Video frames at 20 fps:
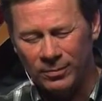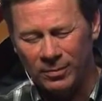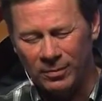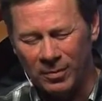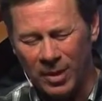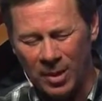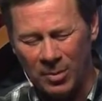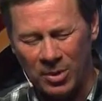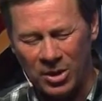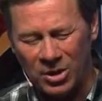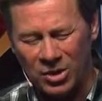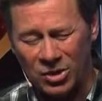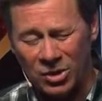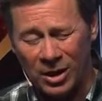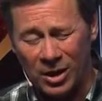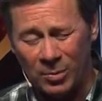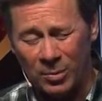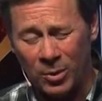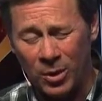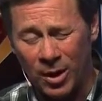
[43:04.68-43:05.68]
maybe a
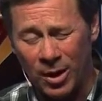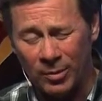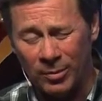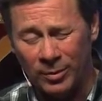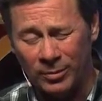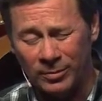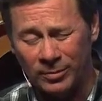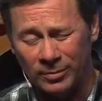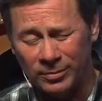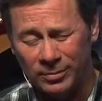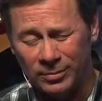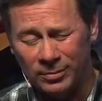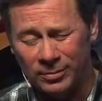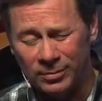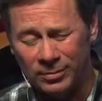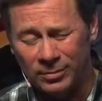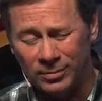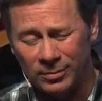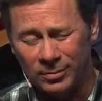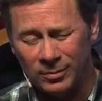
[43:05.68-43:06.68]
sin problem,
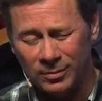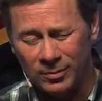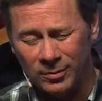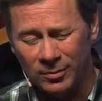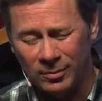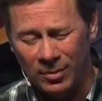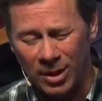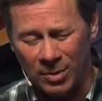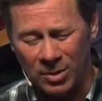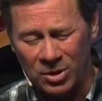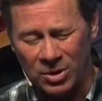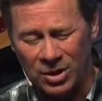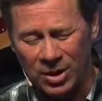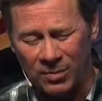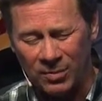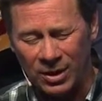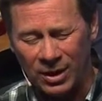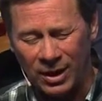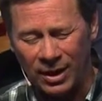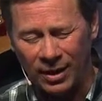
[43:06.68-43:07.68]
maybe
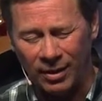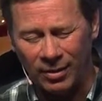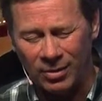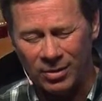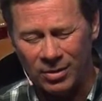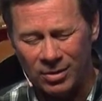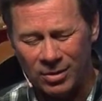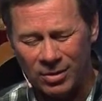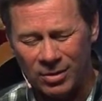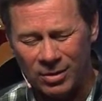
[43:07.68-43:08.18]
something else.